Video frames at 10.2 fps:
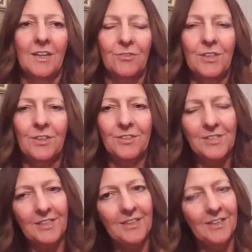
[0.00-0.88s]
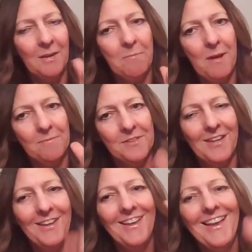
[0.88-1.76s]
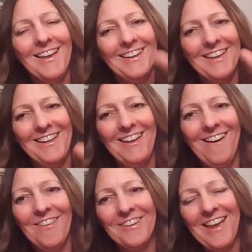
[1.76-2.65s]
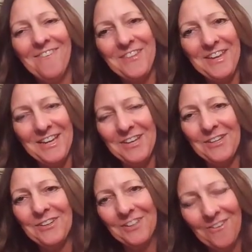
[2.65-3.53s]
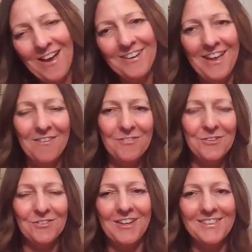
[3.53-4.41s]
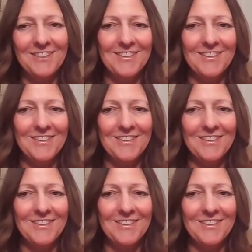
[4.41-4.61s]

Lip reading: Drink your tea and get pumped, get all the caffeine in you to go out and have a few drinks.